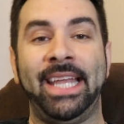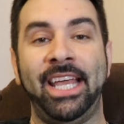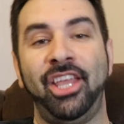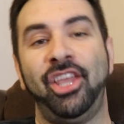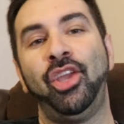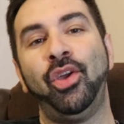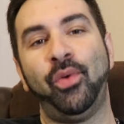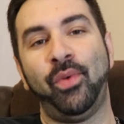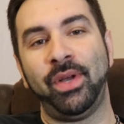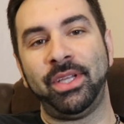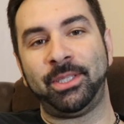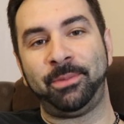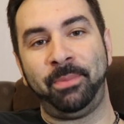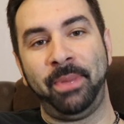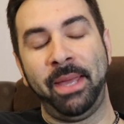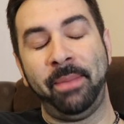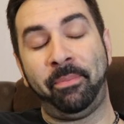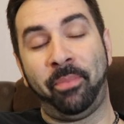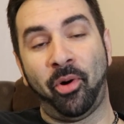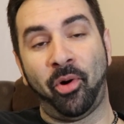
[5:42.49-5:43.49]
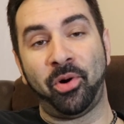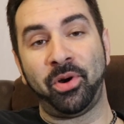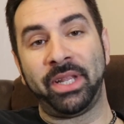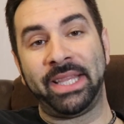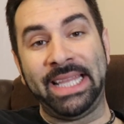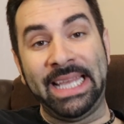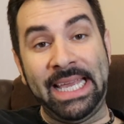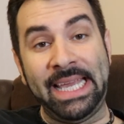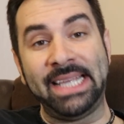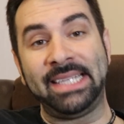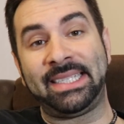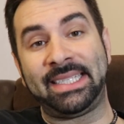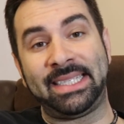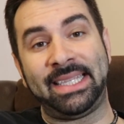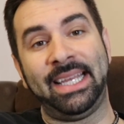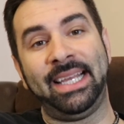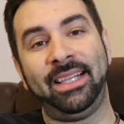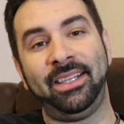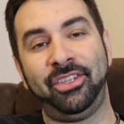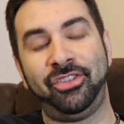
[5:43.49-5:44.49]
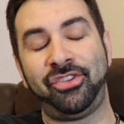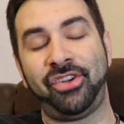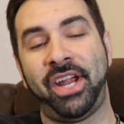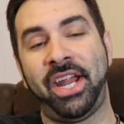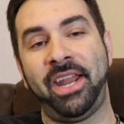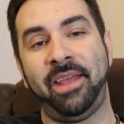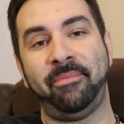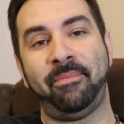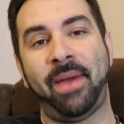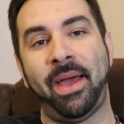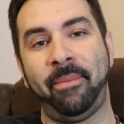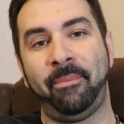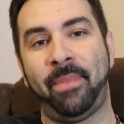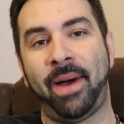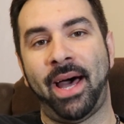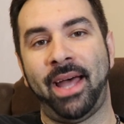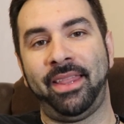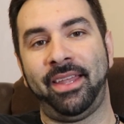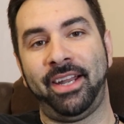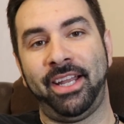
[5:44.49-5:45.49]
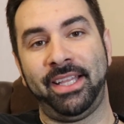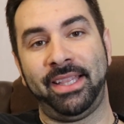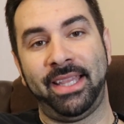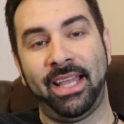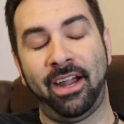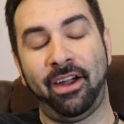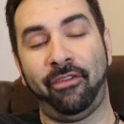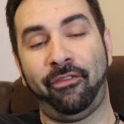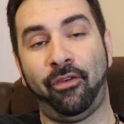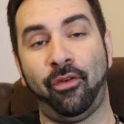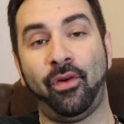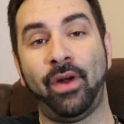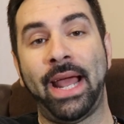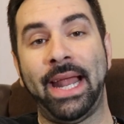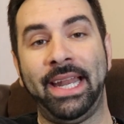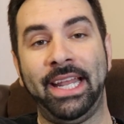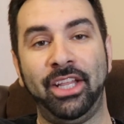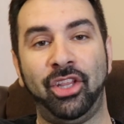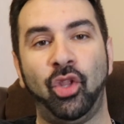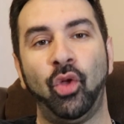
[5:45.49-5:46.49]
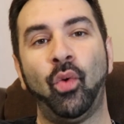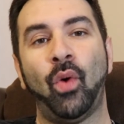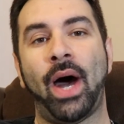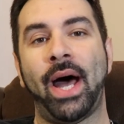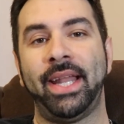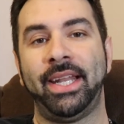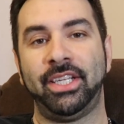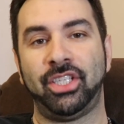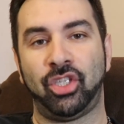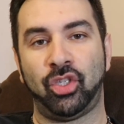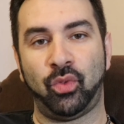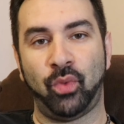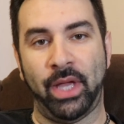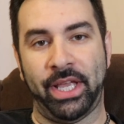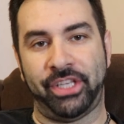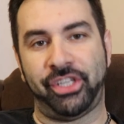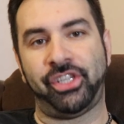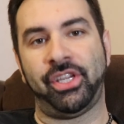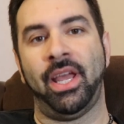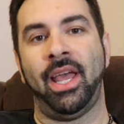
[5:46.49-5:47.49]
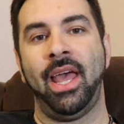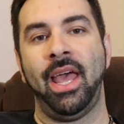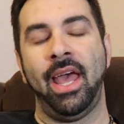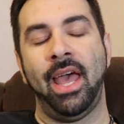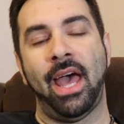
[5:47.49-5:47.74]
the USB port is still draining my battery, therefore I need to add a switch.